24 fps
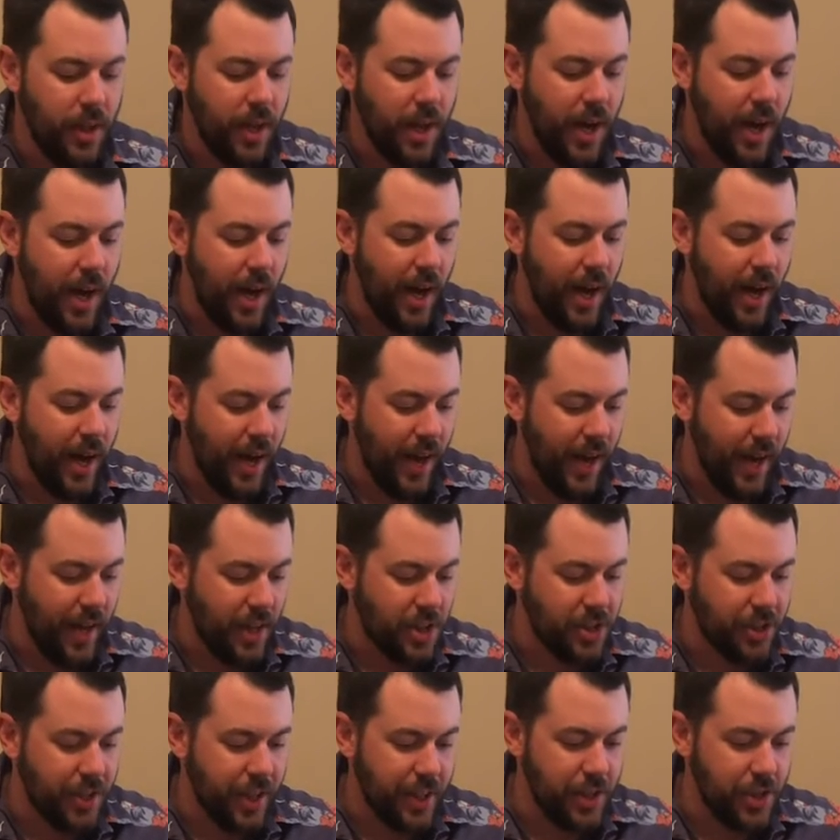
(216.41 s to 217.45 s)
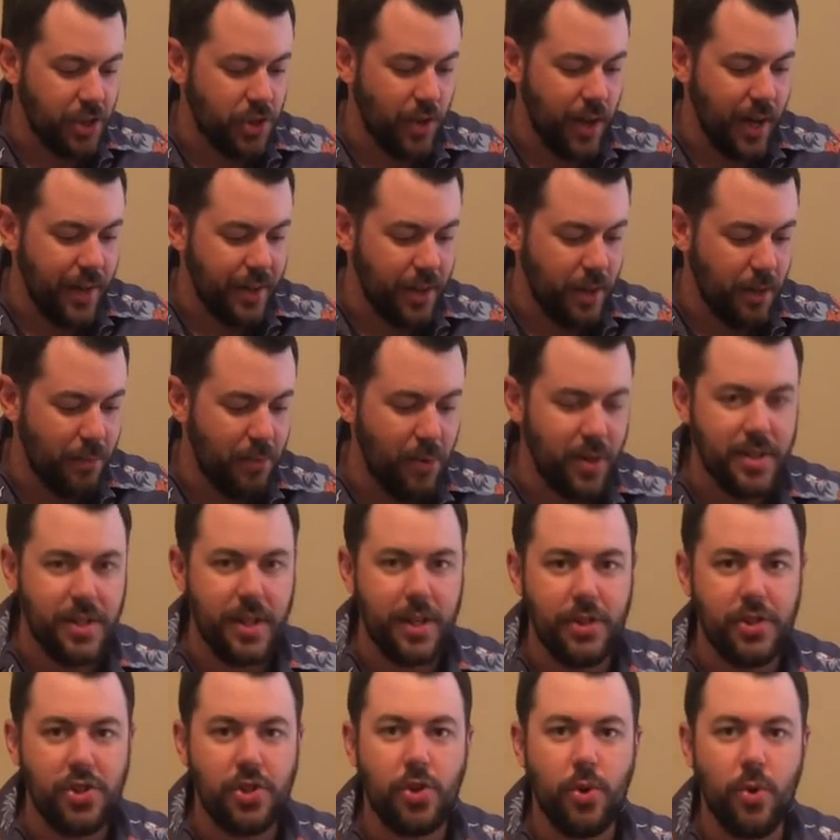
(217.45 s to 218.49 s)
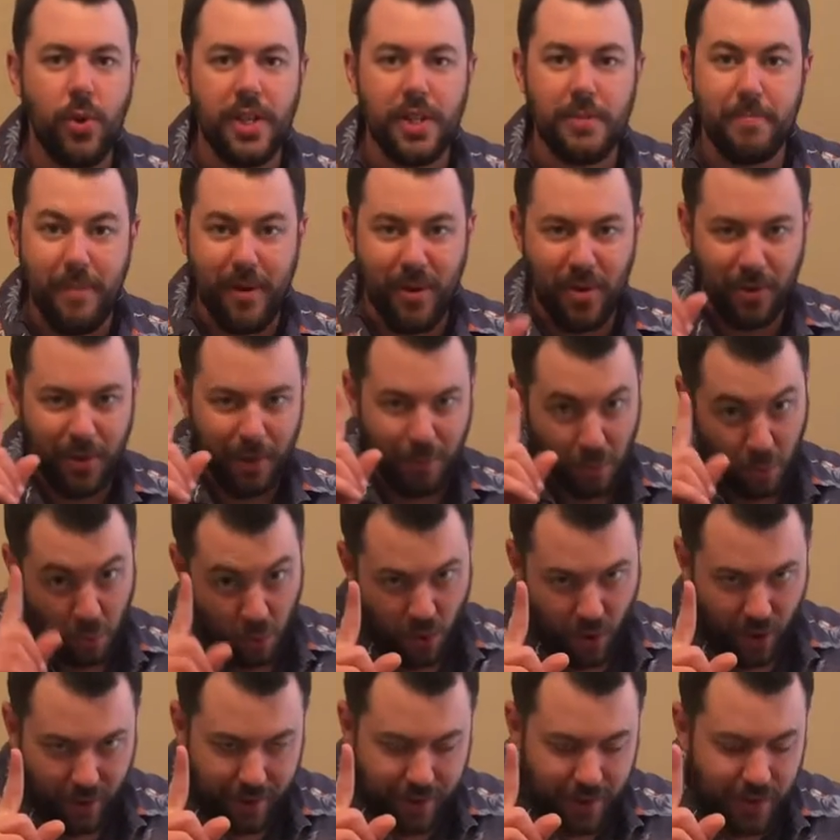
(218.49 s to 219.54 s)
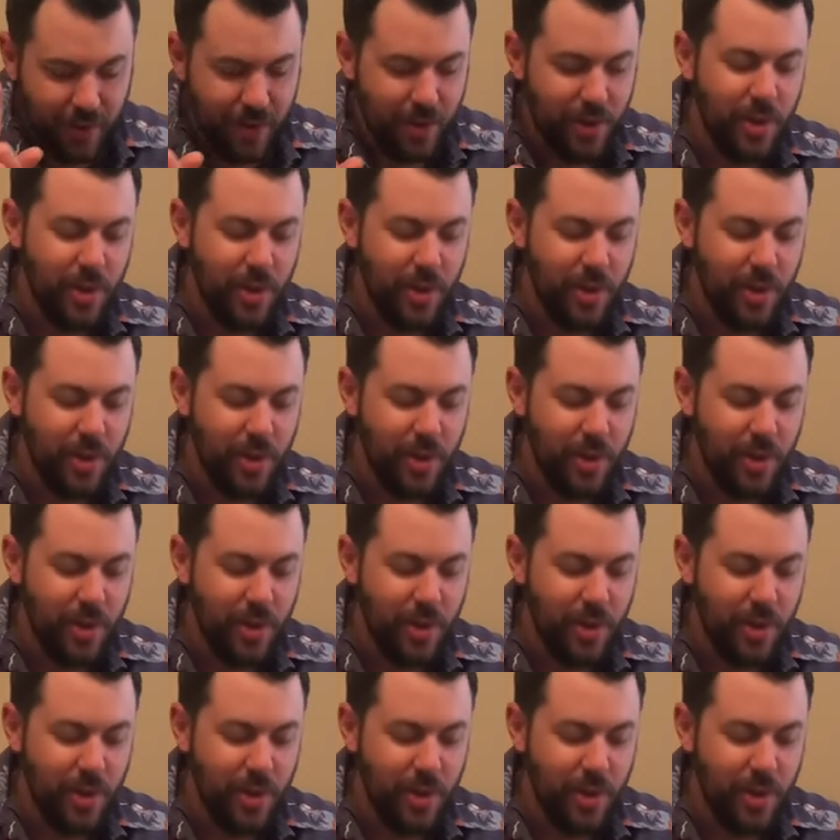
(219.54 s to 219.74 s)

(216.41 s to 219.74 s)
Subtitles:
I actually got to try their President's Choice Barrel Number 1